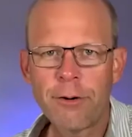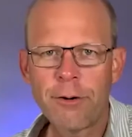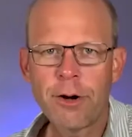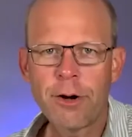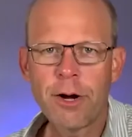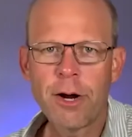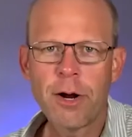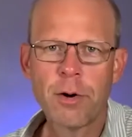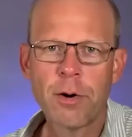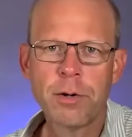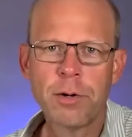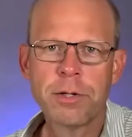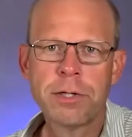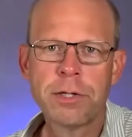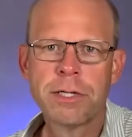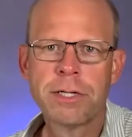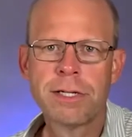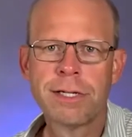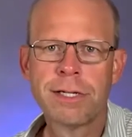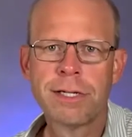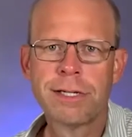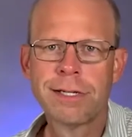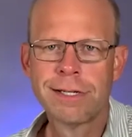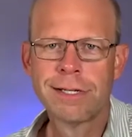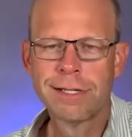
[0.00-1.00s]
How are you?
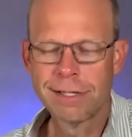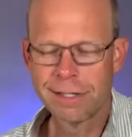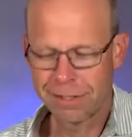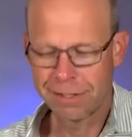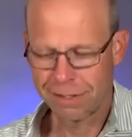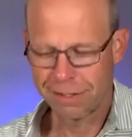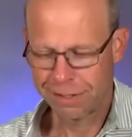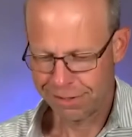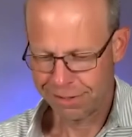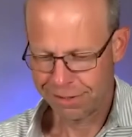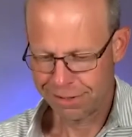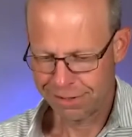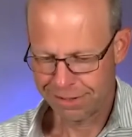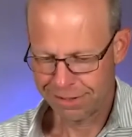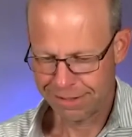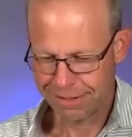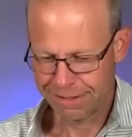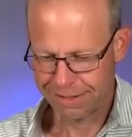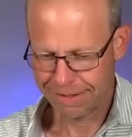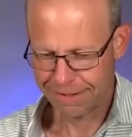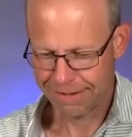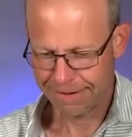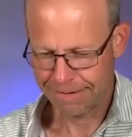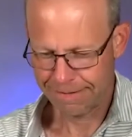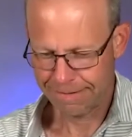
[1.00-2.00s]

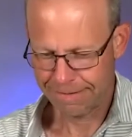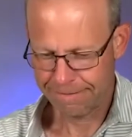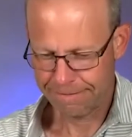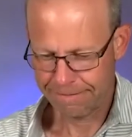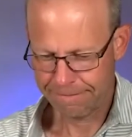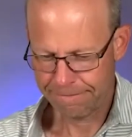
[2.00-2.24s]
I'm good.